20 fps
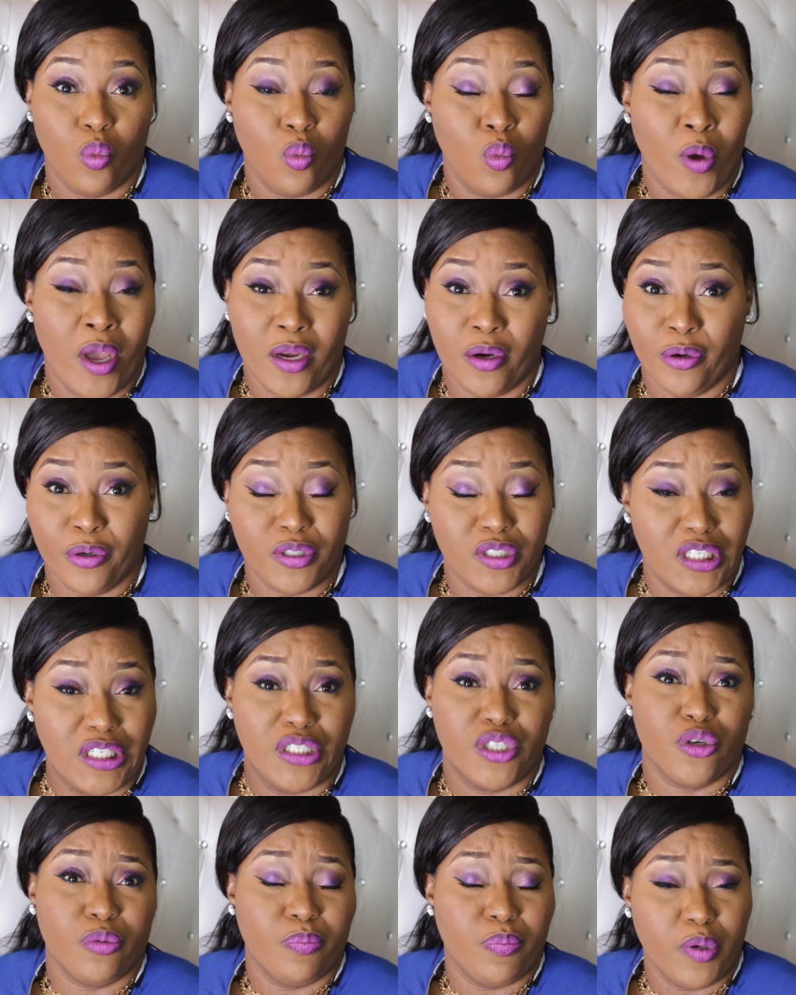when her
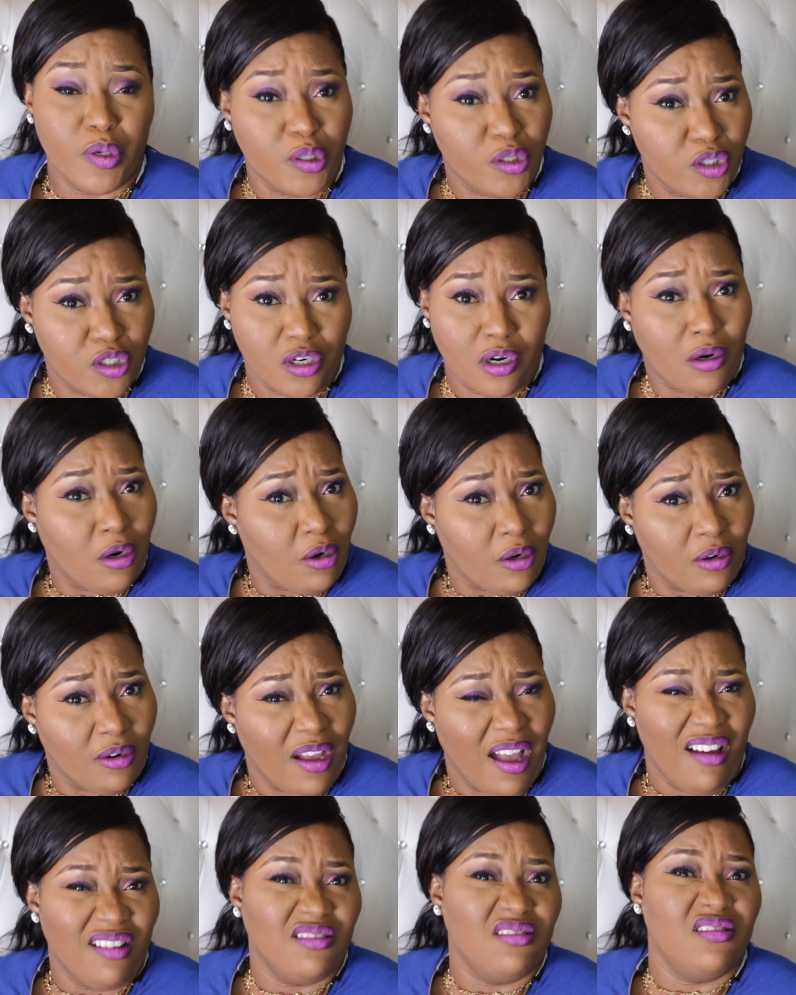teacher pushed her.
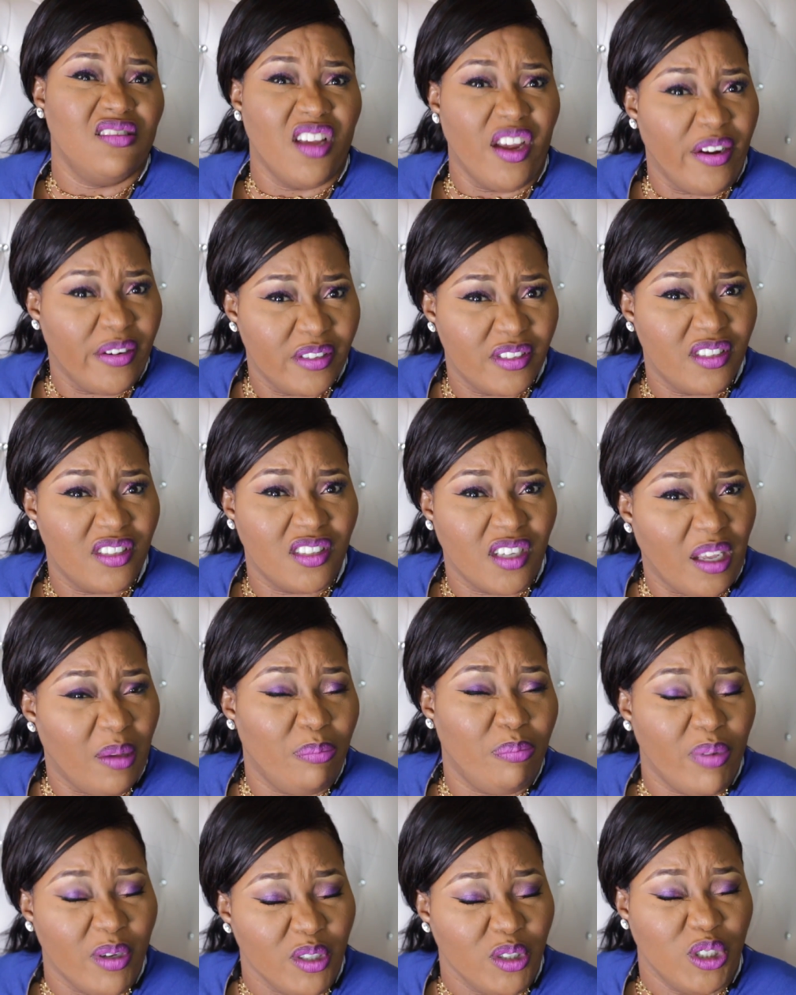How dare
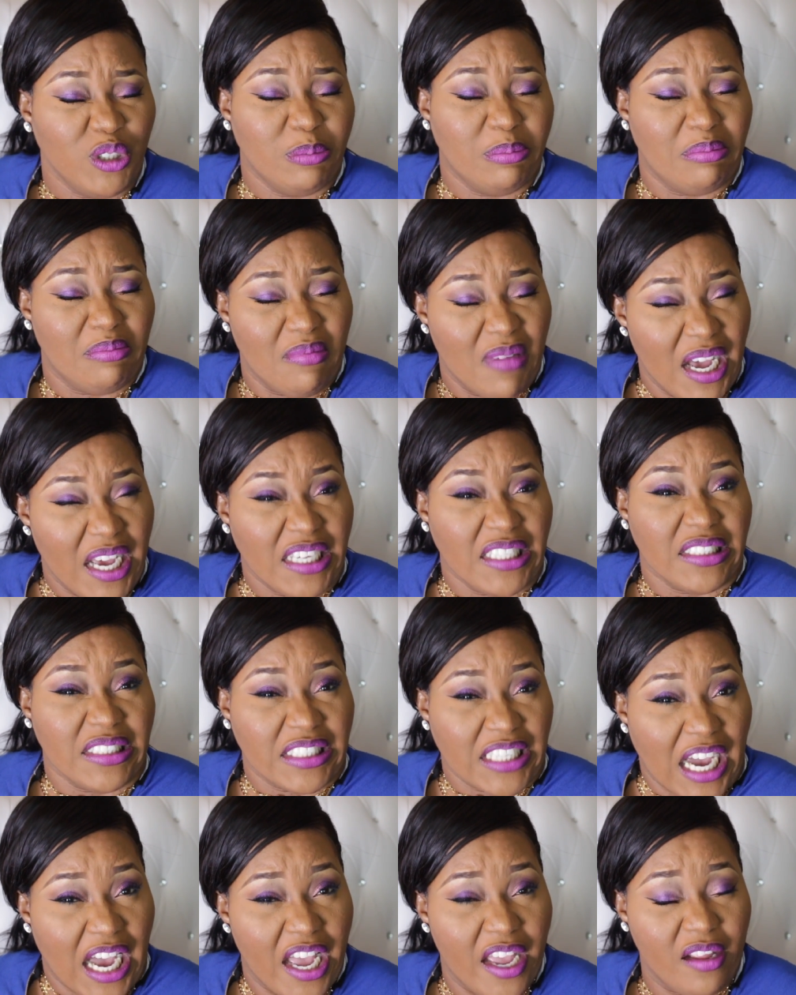she push my
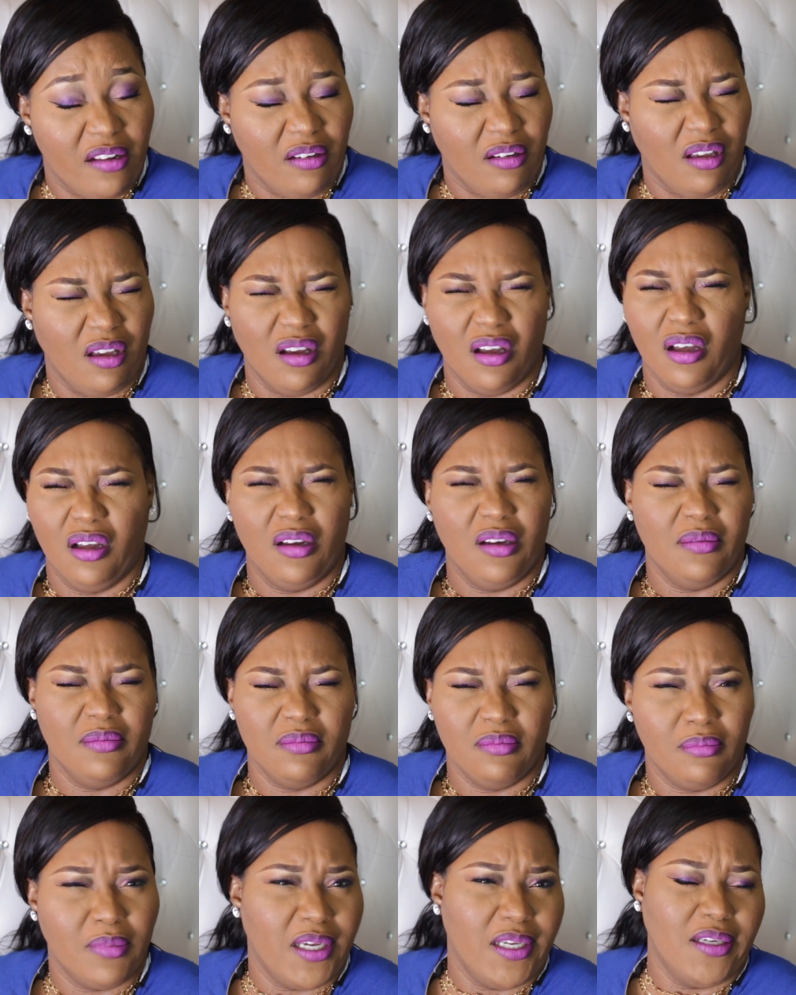child? Oh
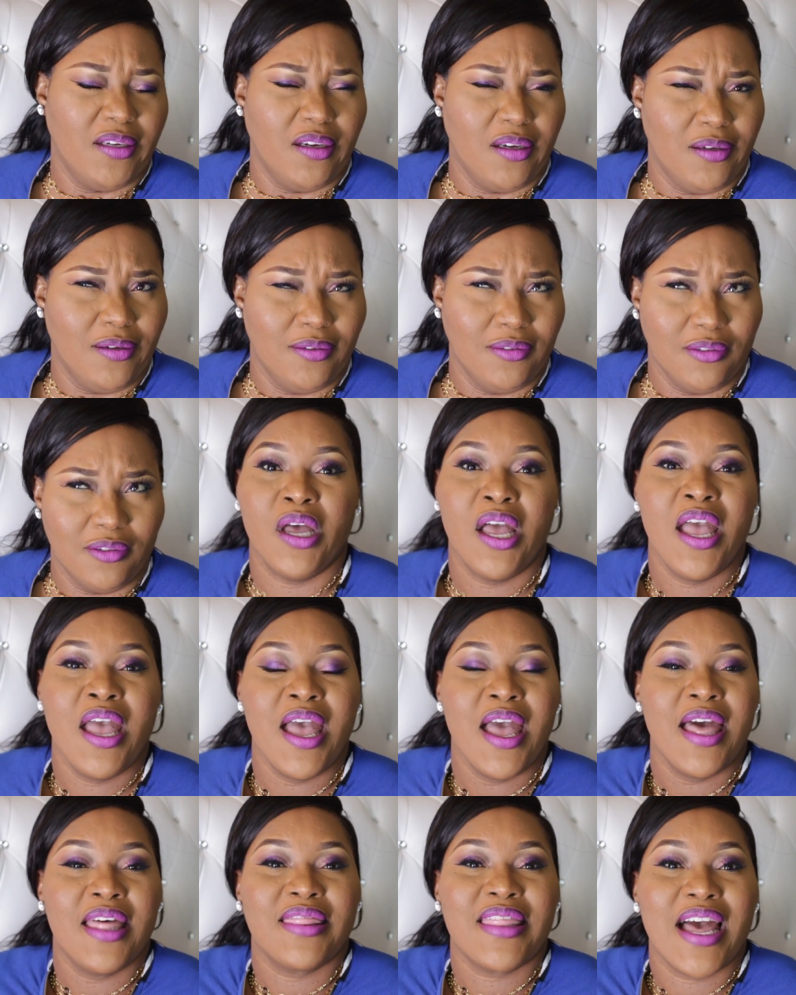my god.
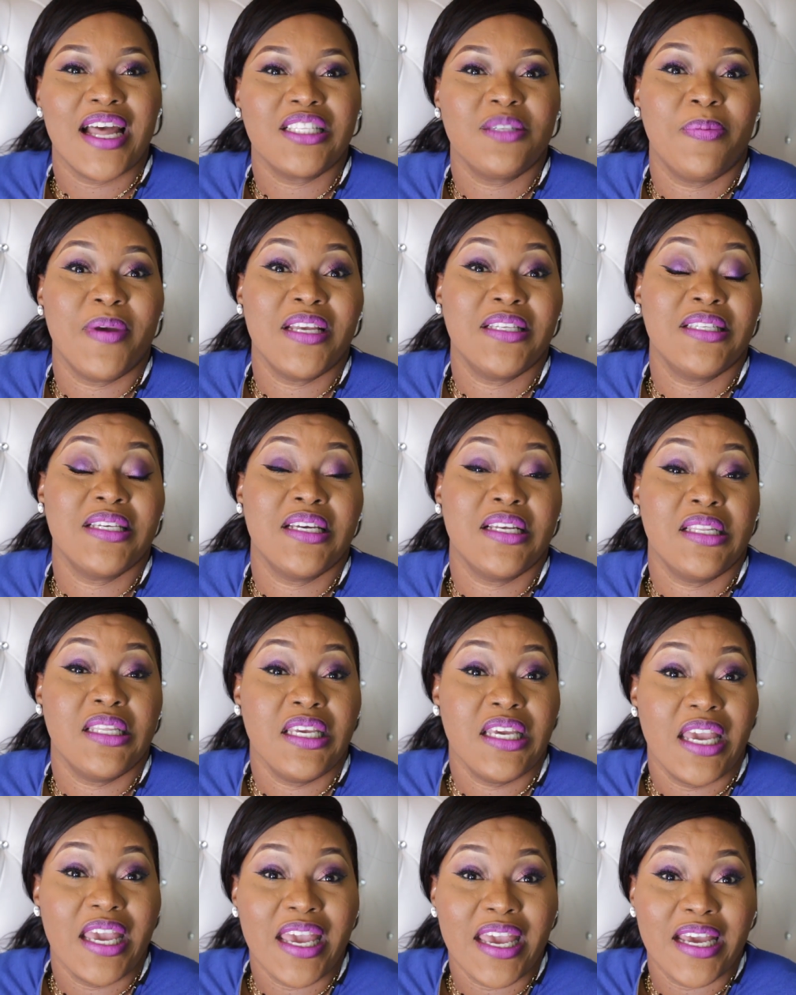That's
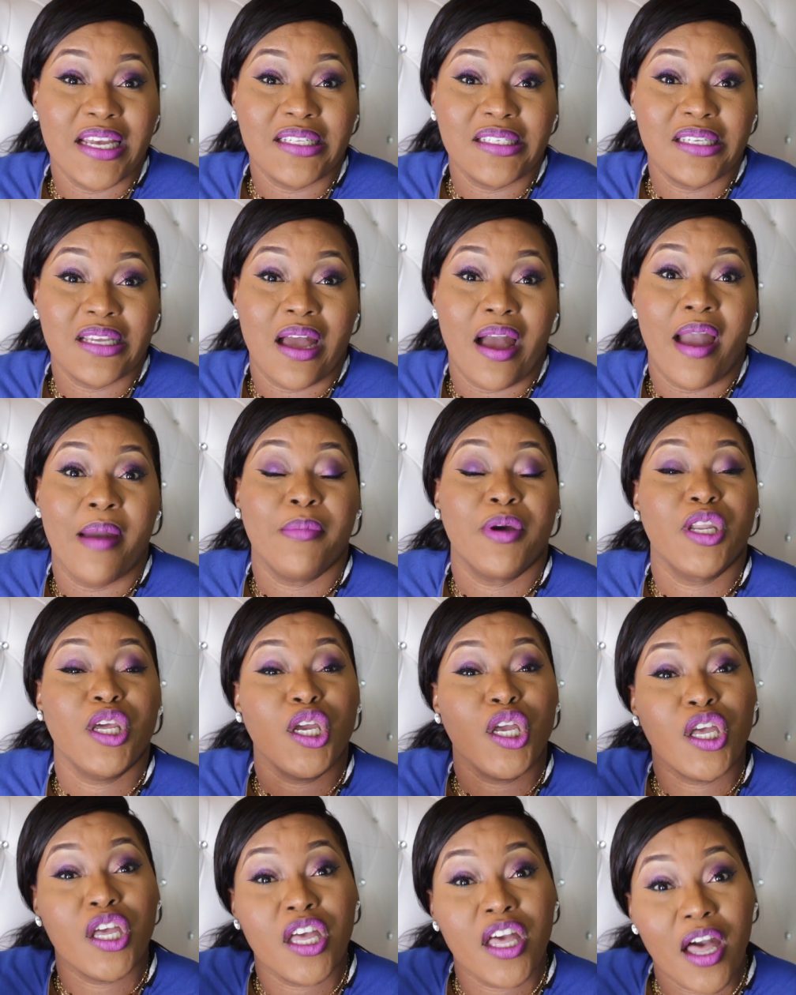basically it. I'm
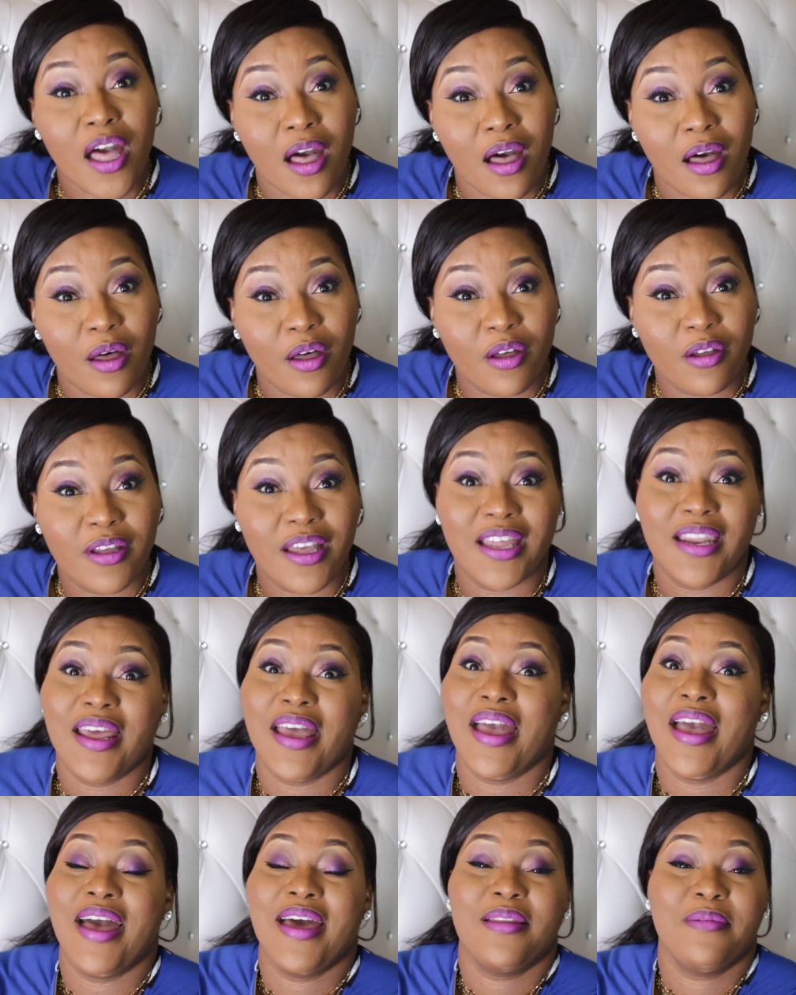gonna go, and
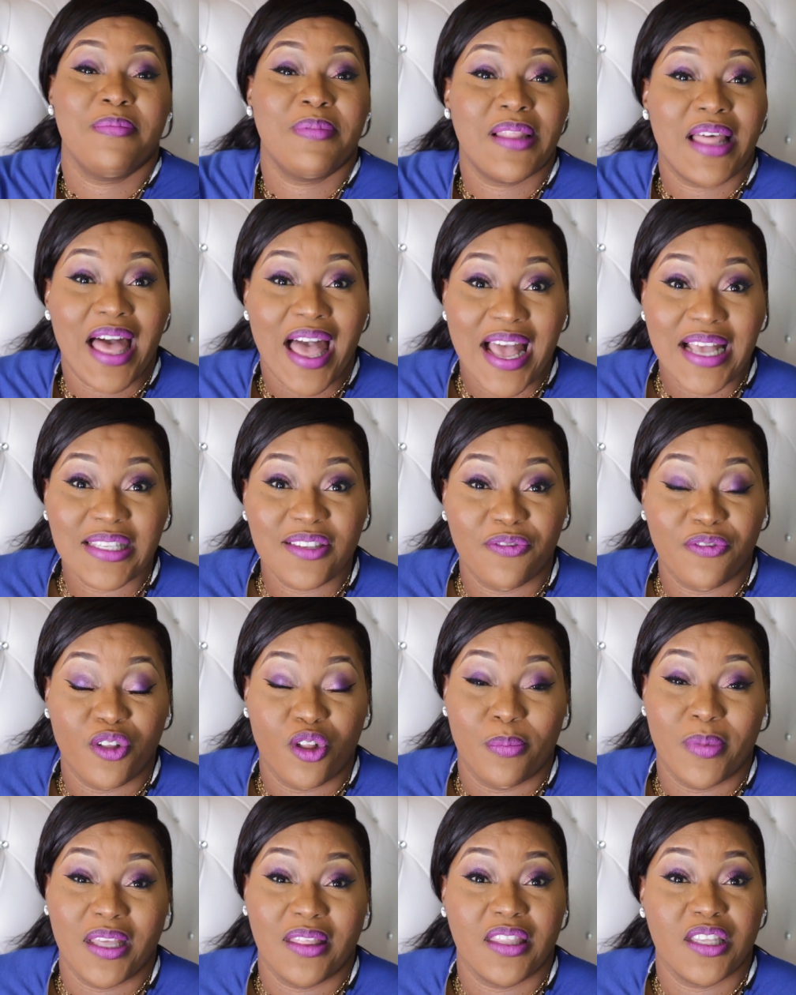I had a blast filming